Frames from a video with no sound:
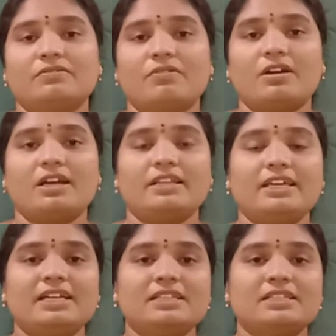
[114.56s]
What are
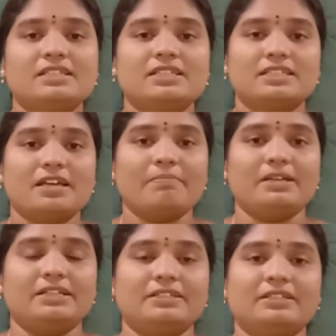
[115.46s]
they?
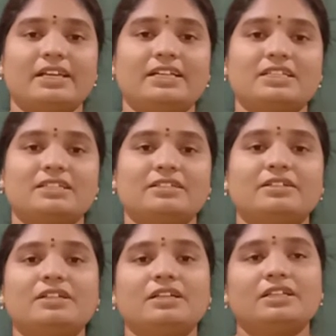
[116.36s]
Summit. Next,
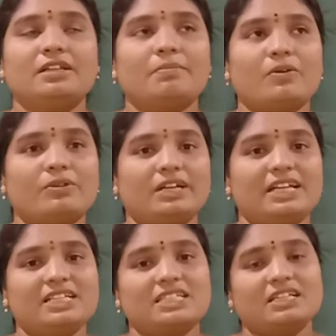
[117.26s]
the
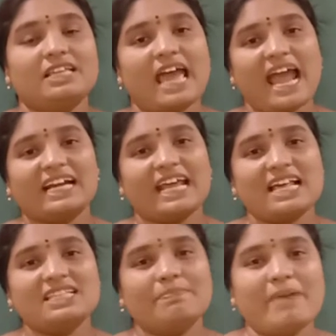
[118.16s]
mountains, they act
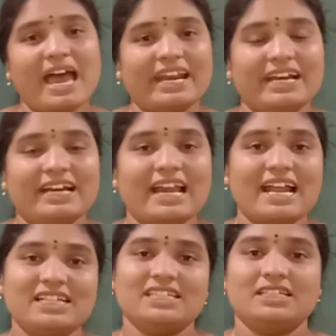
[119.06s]
as the barren
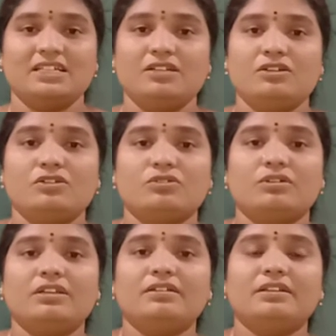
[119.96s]
lands.
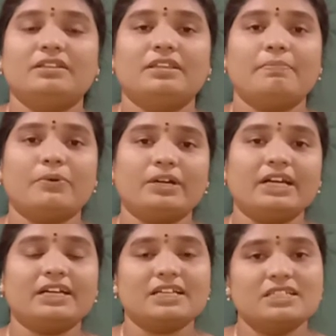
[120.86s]
So they
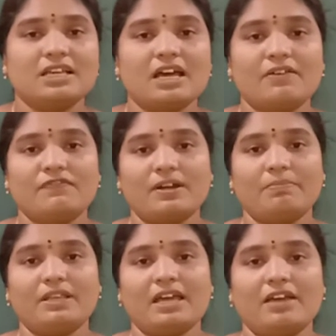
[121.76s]
protect us
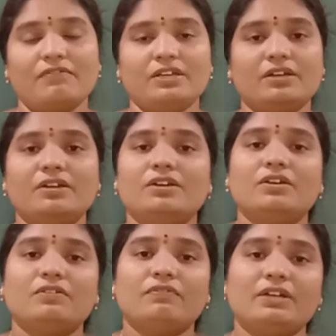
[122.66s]
from the heavy
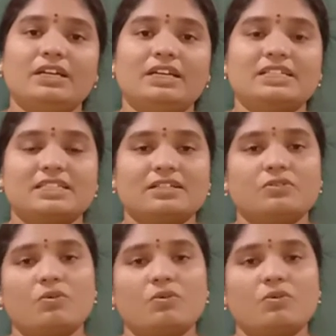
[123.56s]
winds,